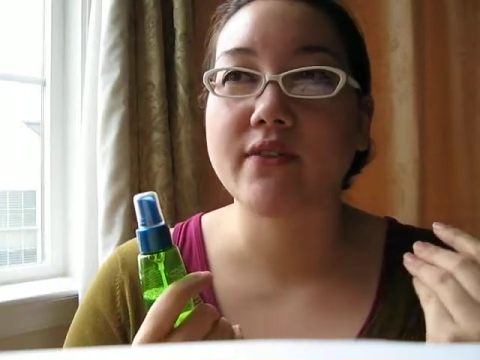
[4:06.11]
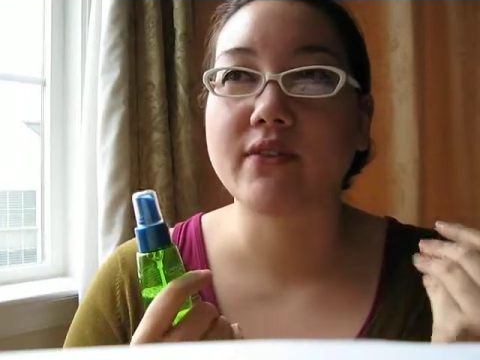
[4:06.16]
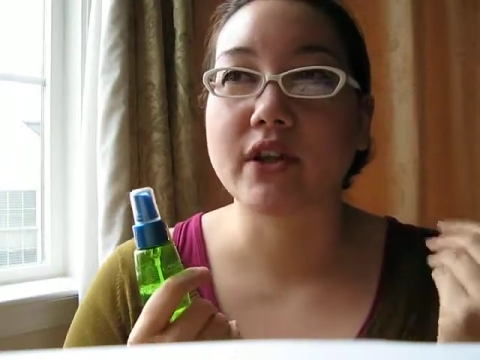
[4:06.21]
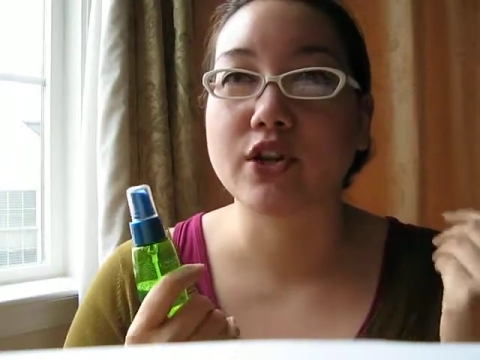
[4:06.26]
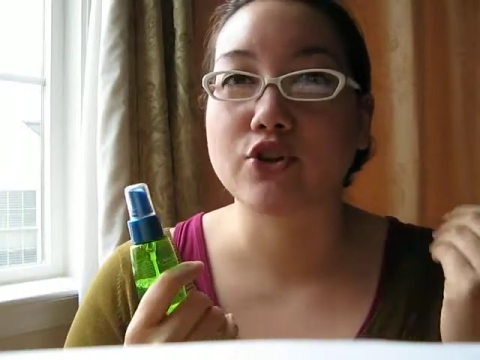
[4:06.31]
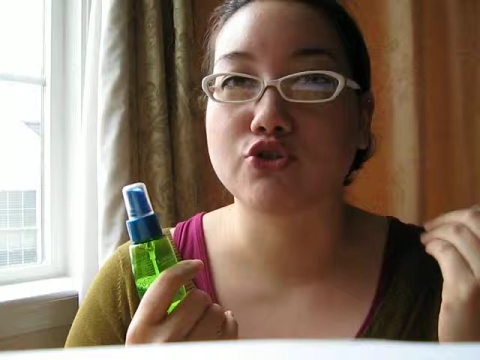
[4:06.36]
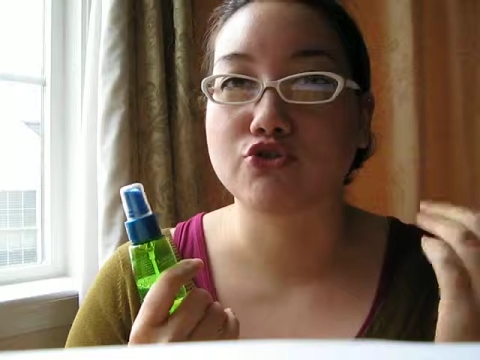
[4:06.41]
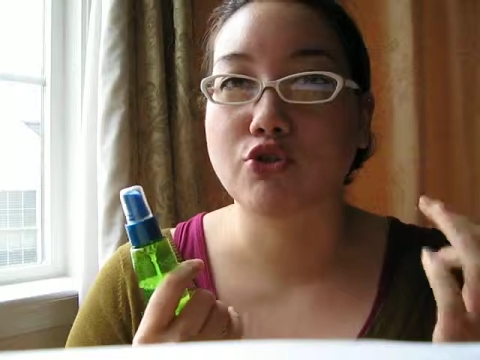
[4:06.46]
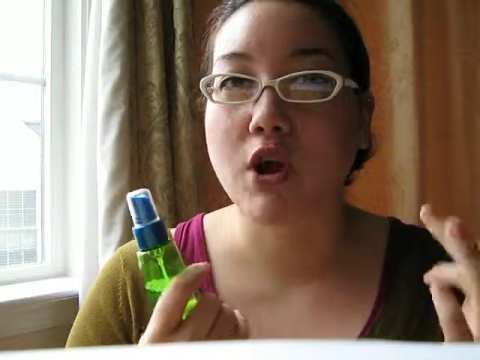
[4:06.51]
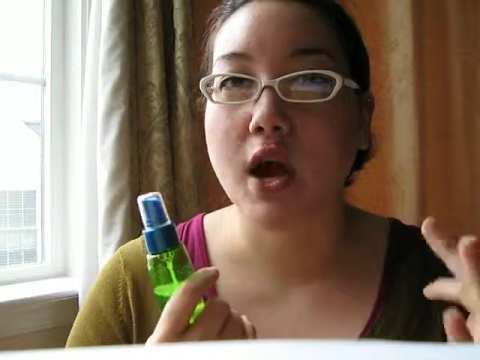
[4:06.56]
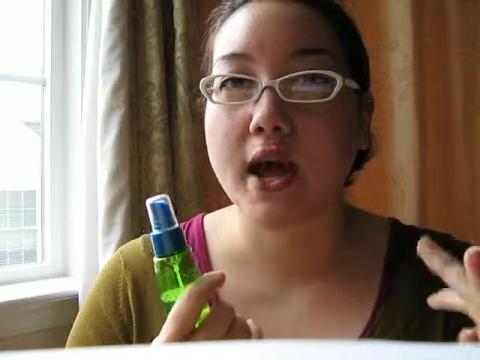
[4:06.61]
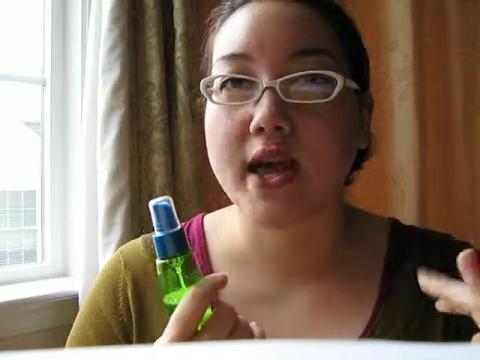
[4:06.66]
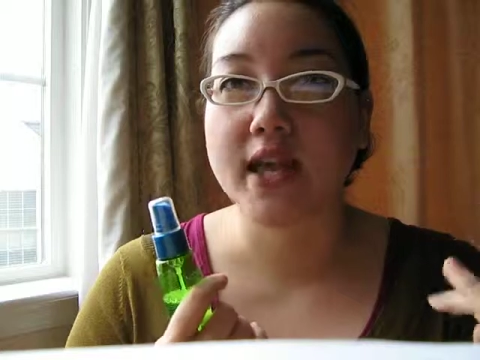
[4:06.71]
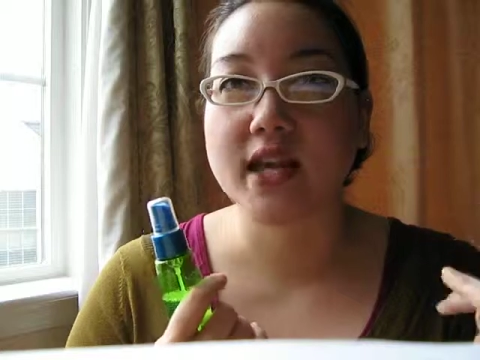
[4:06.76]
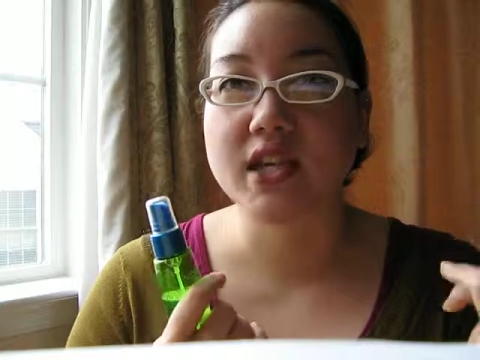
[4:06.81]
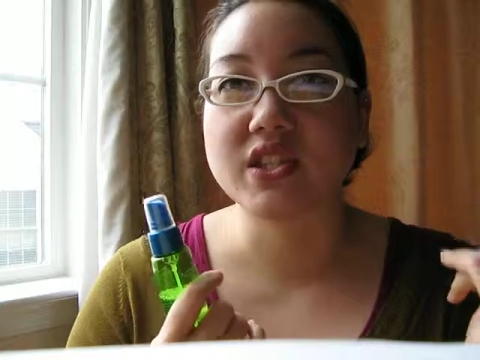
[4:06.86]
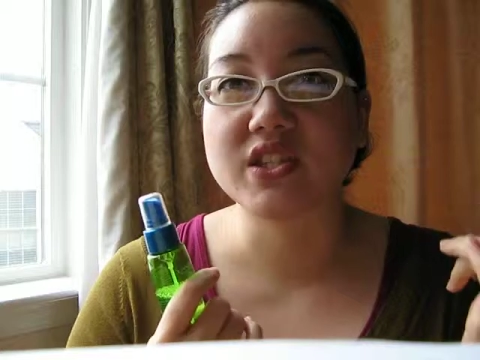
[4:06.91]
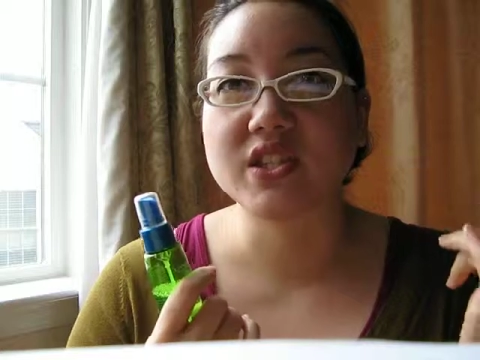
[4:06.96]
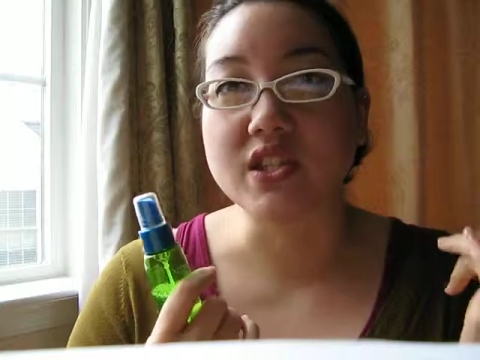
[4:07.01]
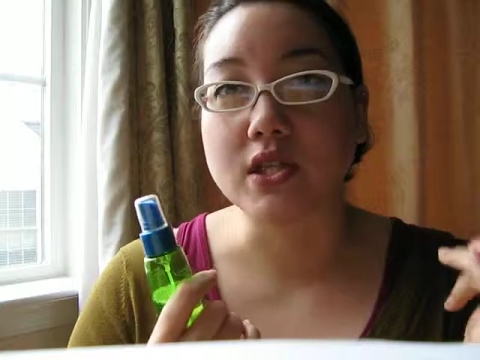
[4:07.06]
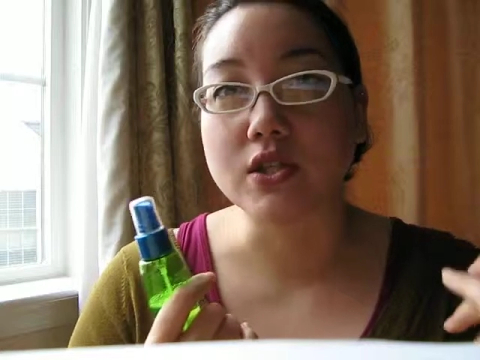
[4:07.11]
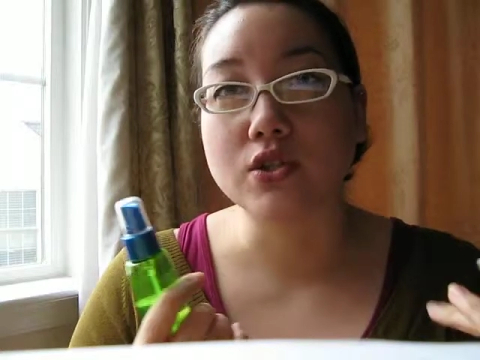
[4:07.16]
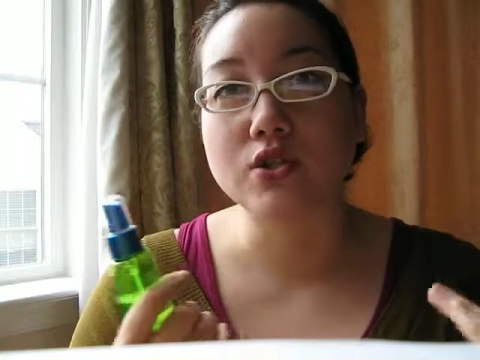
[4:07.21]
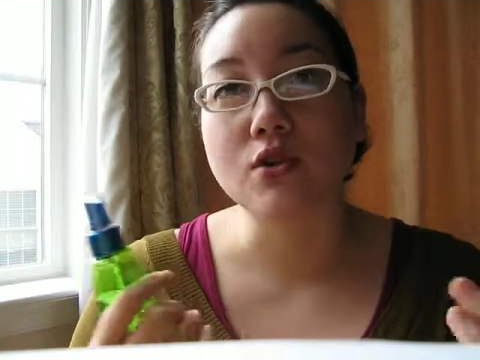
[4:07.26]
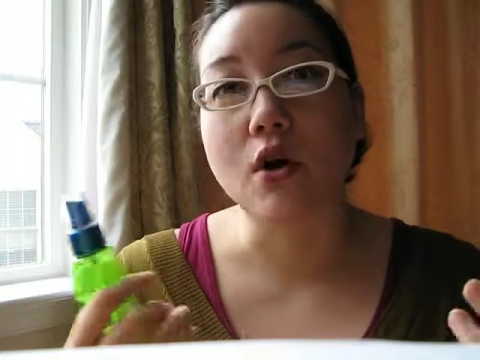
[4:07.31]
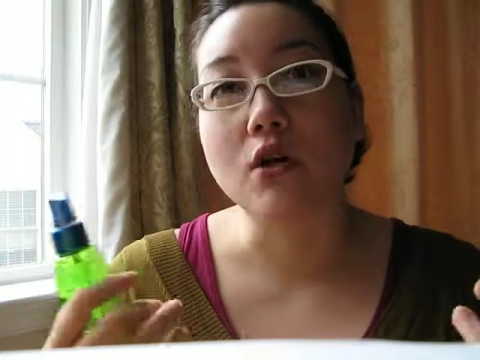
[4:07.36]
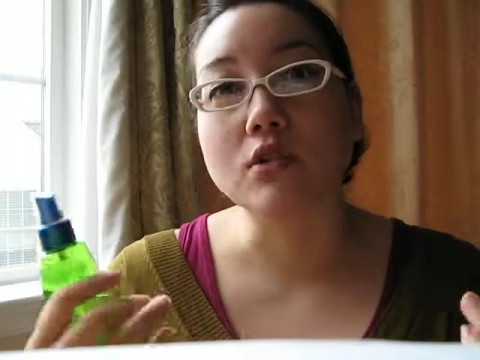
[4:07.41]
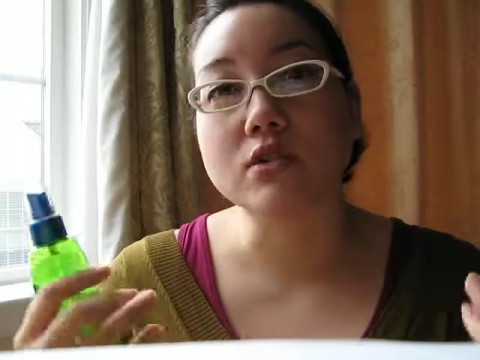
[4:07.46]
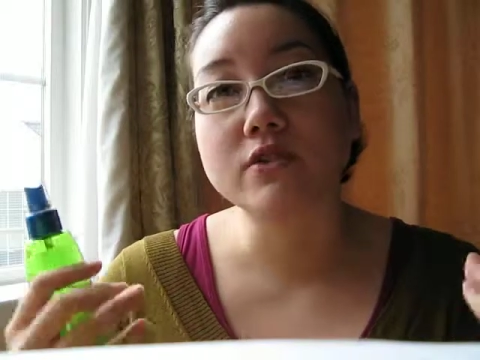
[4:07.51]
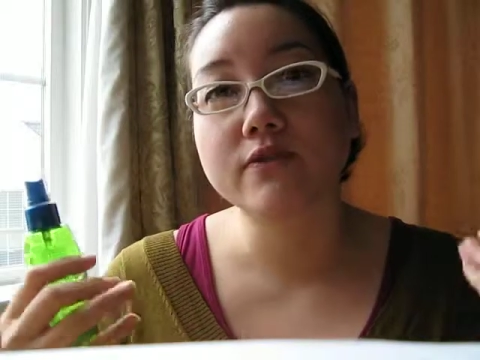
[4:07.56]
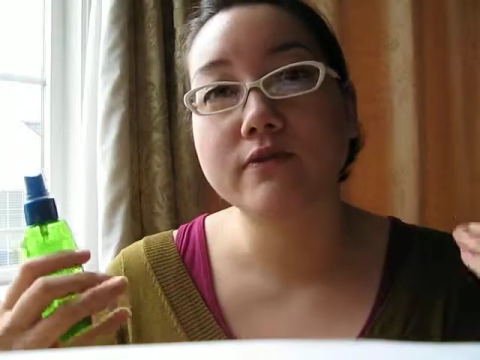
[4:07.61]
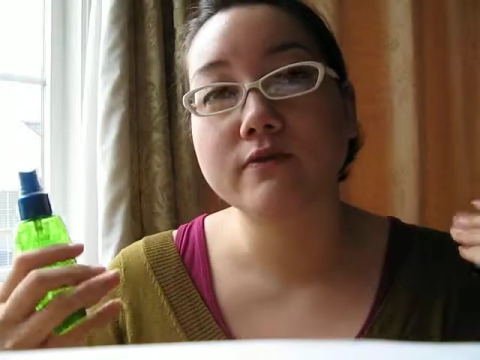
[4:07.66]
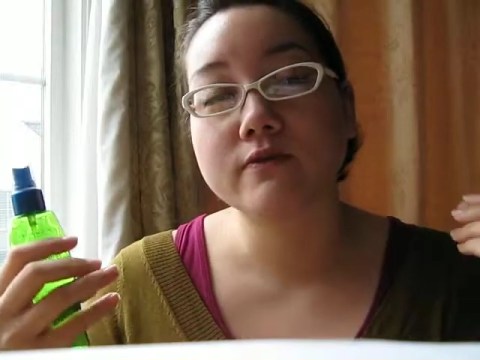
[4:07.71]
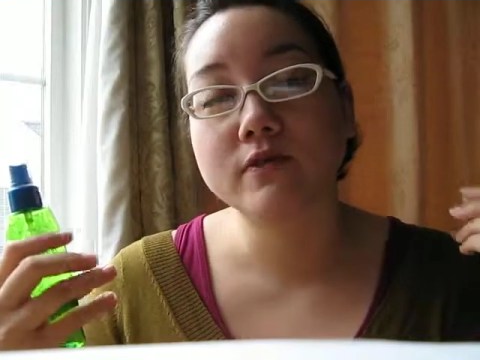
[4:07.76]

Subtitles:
of like drying sea salt